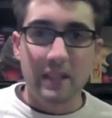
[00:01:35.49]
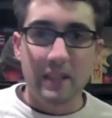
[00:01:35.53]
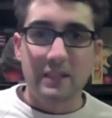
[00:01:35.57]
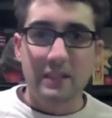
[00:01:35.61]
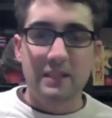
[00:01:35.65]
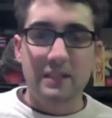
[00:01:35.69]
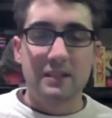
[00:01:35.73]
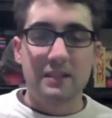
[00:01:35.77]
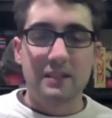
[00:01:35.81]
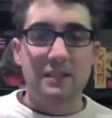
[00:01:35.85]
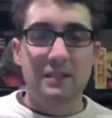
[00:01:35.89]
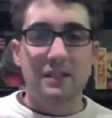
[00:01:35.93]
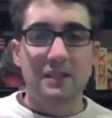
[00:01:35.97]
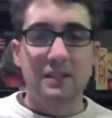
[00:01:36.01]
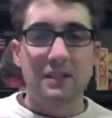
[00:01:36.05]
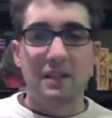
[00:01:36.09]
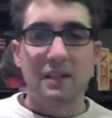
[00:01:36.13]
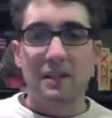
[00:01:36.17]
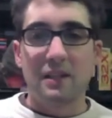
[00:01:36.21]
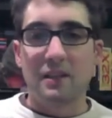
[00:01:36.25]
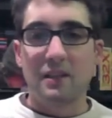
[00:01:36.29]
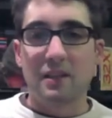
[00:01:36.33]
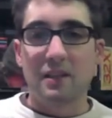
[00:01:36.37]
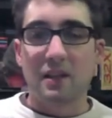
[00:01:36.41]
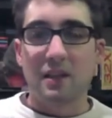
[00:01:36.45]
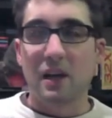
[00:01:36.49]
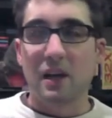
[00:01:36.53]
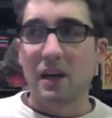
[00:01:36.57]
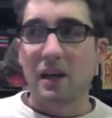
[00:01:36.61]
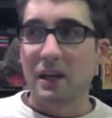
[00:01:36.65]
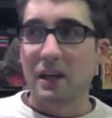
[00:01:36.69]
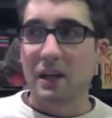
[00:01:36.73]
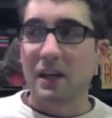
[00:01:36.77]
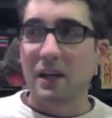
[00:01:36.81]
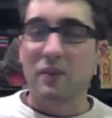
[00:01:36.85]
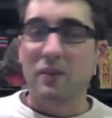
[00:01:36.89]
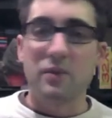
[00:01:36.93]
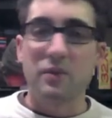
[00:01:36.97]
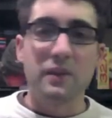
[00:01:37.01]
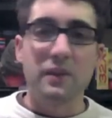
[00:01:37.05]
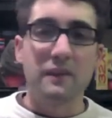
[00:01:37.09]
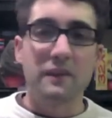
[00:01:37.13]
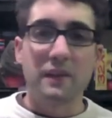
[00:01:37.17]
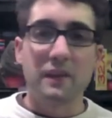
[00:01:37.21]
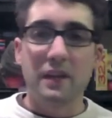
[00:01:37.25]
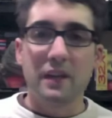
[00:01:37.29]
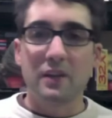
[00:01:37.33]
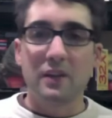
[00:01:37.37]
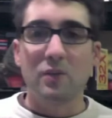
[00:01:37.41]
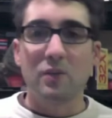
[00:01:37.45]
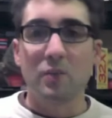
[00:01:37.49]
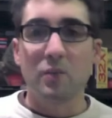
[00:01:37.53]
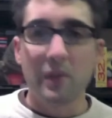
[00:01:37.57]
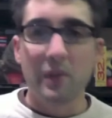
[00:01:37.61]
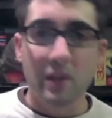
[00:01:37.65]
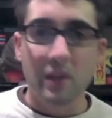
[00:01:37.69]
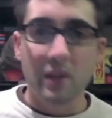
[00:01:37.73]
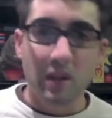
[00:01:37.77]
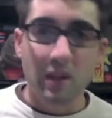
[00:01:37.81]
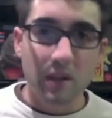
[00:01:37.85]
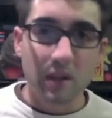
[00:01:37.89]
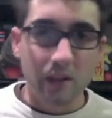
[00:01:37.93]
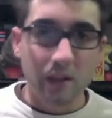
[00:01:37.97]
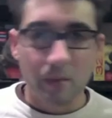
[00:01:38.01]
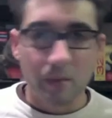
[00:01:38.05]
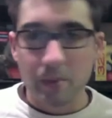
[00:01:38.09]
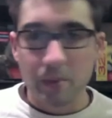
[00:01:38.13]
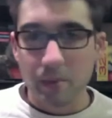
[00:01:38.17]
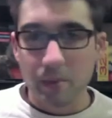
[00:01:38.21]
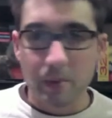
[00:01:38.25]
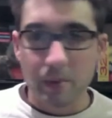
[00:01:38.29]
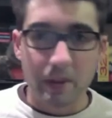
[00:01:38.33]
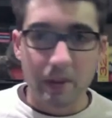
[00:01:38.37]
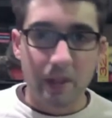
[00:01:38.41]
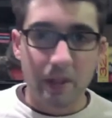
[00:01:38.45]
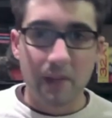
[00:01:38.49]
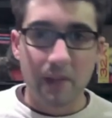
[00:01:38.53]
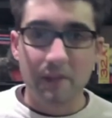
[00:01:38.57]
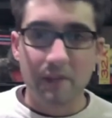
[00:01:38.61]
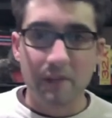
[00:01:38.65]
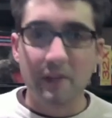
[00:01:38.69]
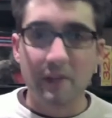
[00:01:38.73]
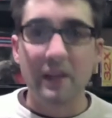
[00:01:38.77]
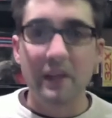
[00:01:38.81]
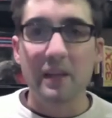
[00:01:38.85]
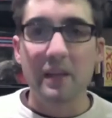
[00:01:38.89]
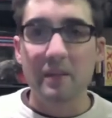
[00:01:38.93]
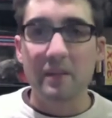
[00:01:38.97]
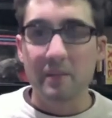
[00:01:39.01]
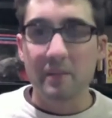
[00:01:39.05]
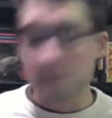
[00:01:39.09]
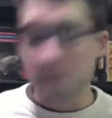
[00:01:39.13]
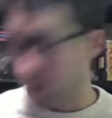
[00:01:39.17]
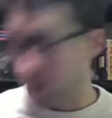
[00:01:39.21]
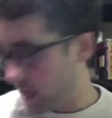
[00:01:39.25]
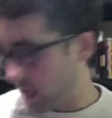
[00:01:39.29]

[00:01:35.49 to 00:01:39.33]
It kind of reinvented the wheel a little bit with the fighting